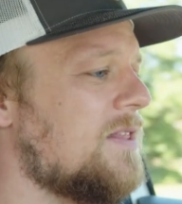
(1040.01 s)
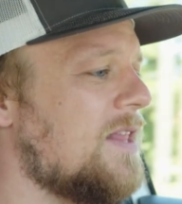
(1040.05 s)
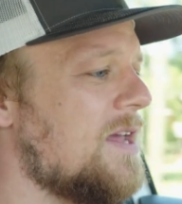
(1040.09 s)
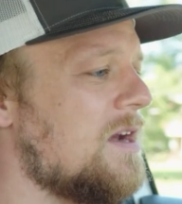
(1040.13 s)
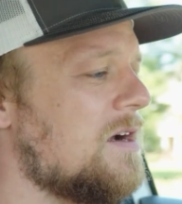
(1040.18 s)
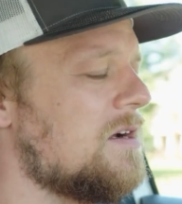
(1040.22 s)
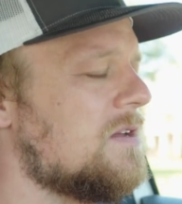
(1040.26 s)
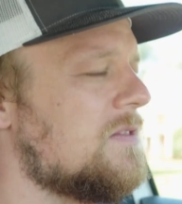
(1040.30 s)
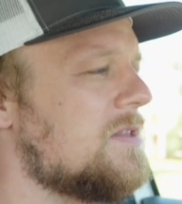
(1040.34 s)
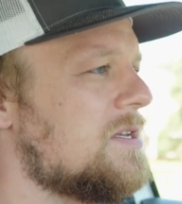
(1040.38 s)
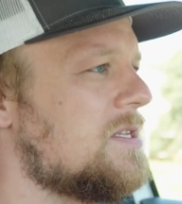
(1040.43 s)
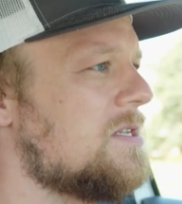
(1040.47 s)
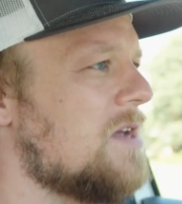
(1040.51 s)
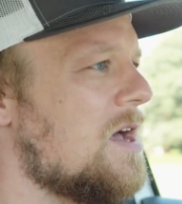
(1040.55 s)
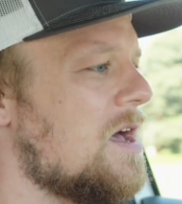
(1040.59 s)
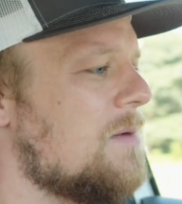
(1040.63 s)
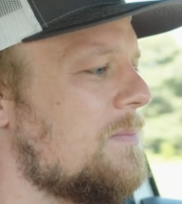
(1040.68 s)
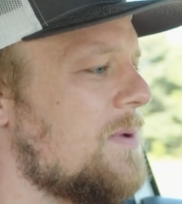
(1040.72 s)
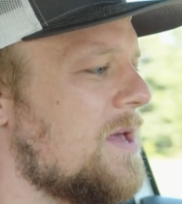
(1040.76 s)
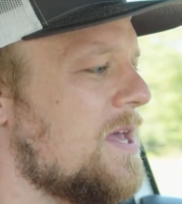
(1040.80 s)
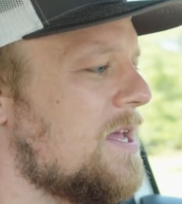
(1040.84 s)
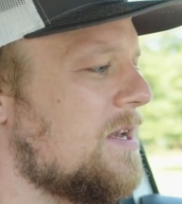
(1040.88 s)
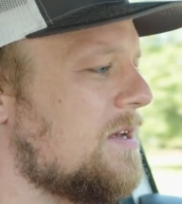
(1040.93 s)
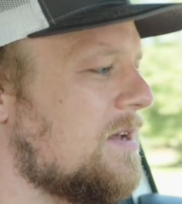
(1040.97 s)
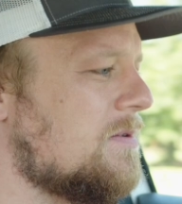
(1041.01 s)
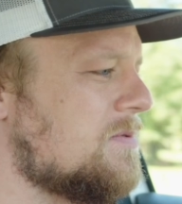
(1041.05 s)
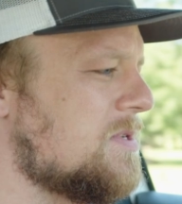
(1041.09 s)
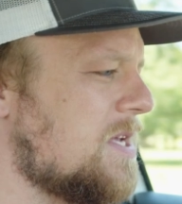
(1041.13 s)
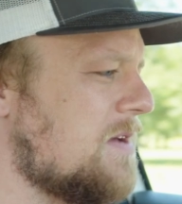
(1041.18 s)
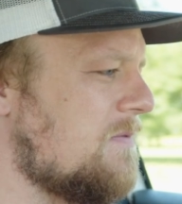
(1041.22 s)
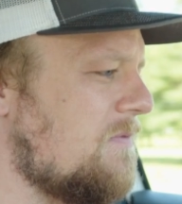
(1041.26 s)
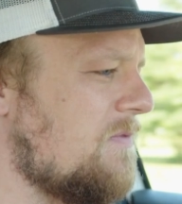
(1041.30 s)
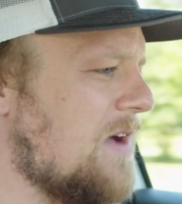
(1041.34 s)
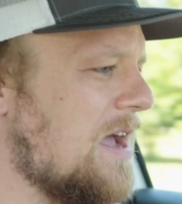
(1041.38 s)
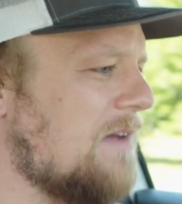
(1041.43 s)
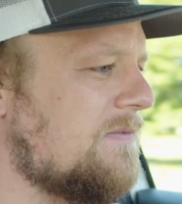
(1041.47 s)
there at the top end. That was
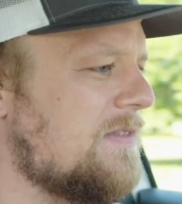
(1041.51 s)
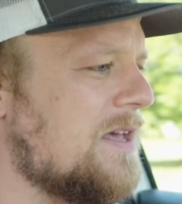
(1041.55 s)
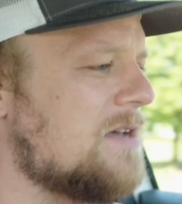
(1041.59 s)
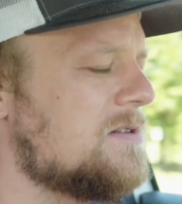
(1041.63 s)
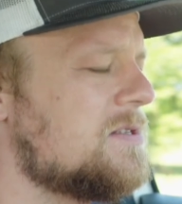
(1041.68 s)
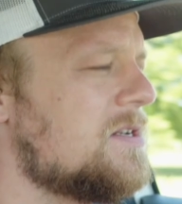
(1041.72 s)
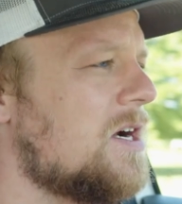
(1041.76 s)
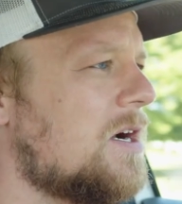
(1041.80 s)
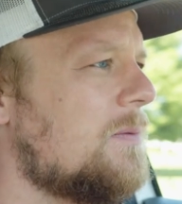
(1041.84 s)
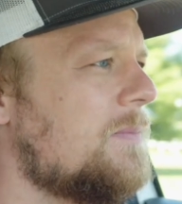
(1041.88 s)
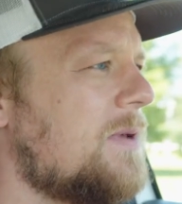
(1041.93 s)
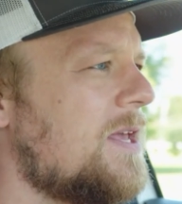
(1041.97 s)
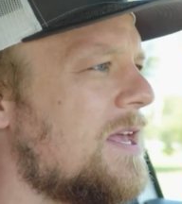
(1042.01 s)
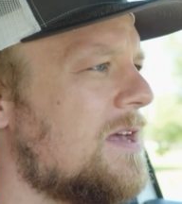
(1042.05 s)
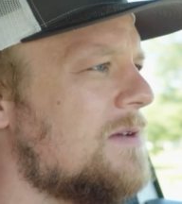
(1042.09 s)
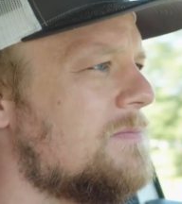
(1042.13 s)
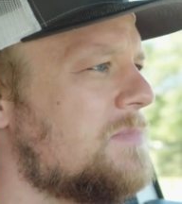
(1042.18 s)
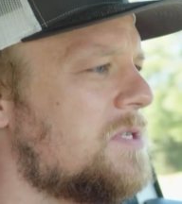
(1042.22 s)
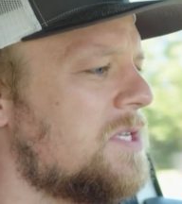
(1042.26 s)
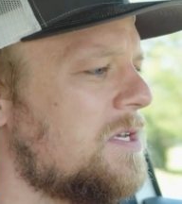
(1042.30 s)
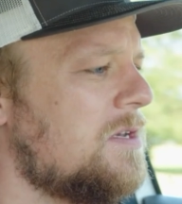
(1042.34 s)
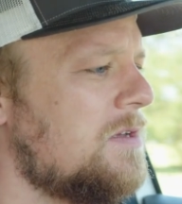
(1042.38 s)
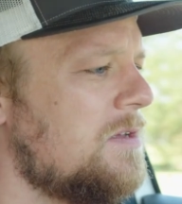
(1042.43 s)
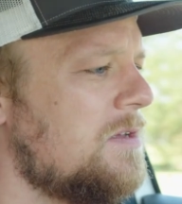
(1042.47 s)
at 5,000 RPMs.